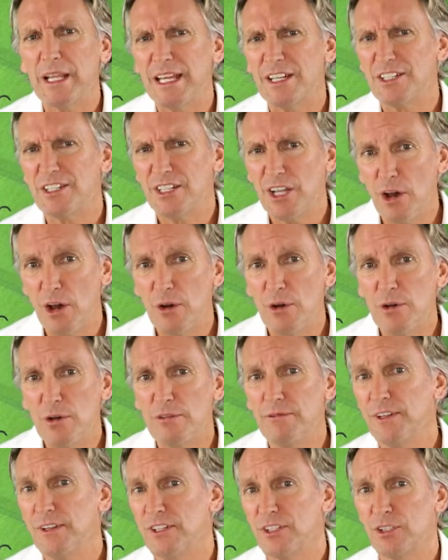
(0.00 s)
has no
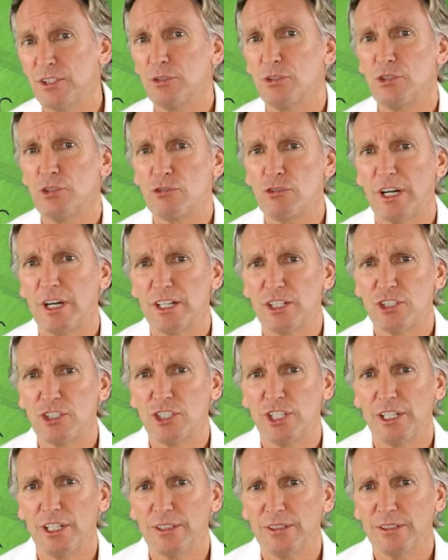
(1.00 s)
physical
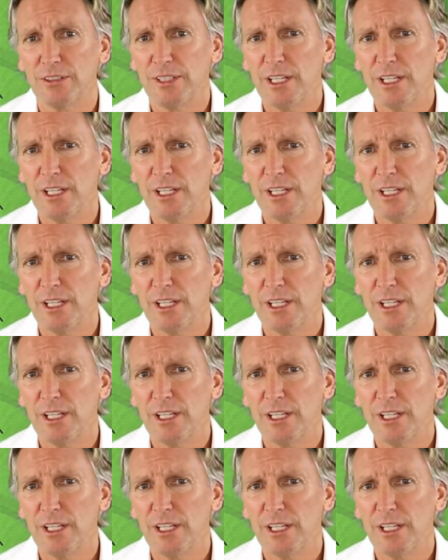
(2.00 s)
structure.